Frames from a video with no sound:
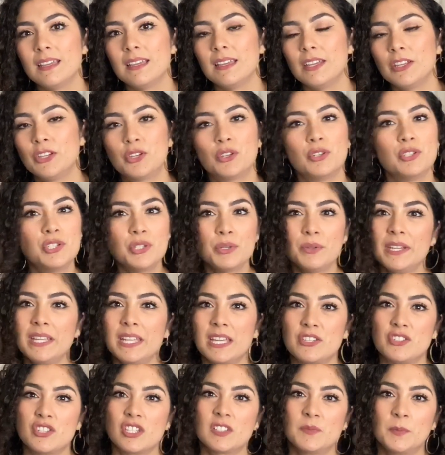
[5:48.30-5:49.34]
you're doing
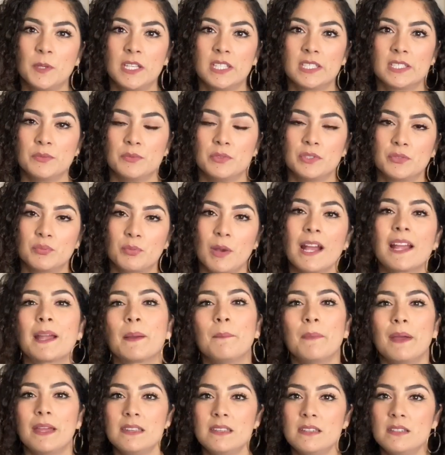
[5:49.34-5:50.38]
it just because it was
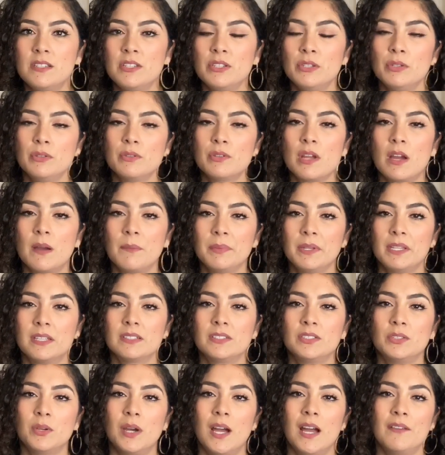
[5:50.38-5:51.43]
recommended to you, not
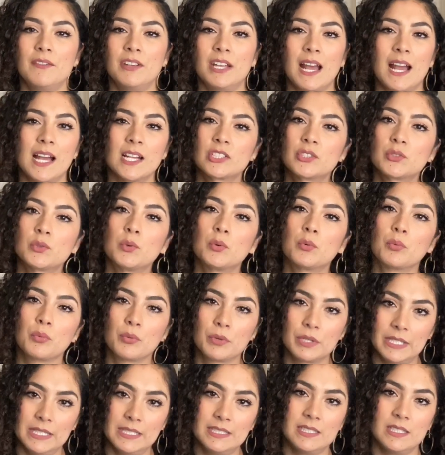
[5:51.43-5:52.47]
because you have an actual
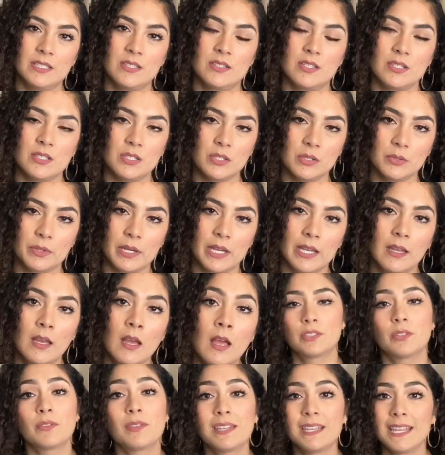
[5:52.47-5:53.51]
reason to do it.
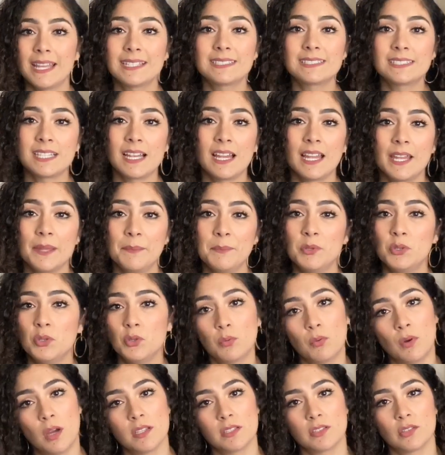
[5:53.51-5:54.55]
So the next time you
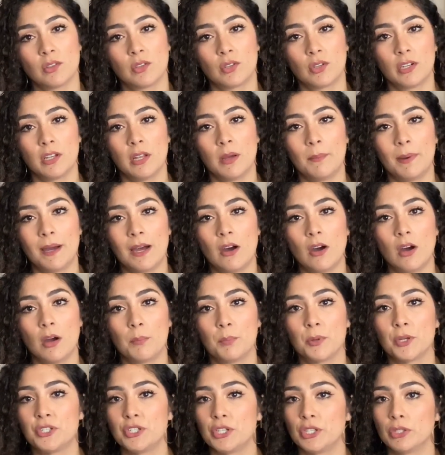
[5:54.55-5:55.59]
want to learn about a
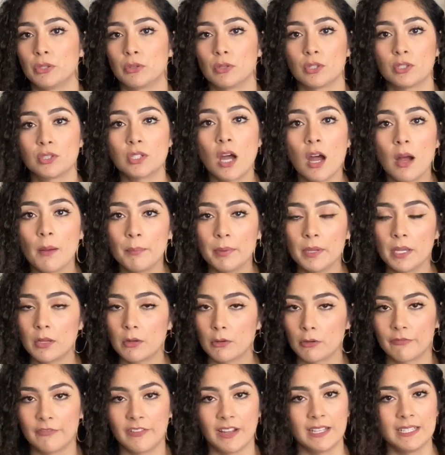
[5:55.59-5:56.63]
particular topic
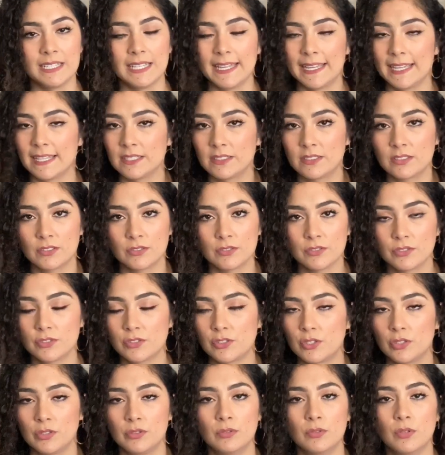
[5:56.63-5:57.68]
or find answers
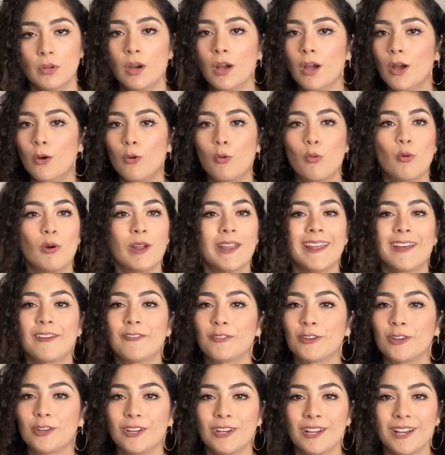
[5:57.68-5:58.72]
to
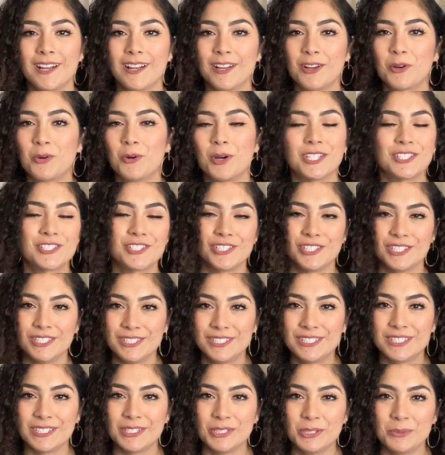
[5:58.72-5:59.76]
whatever
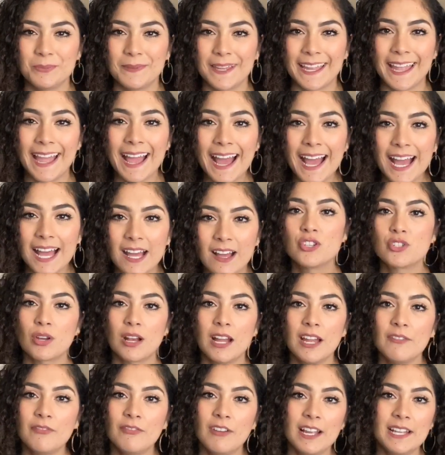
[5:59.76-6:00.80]
questions you may have,
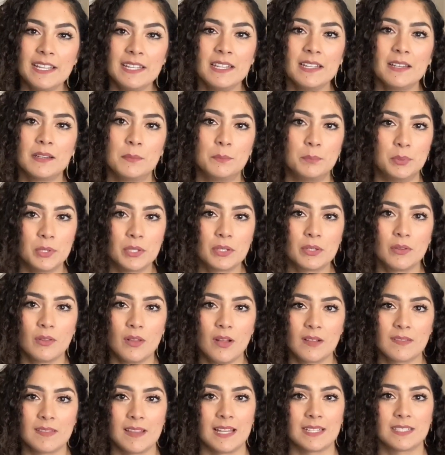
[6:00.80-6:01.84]
try finding a book
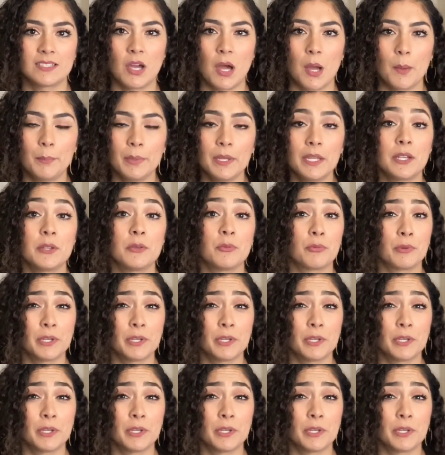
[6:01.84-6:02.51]
along that topic and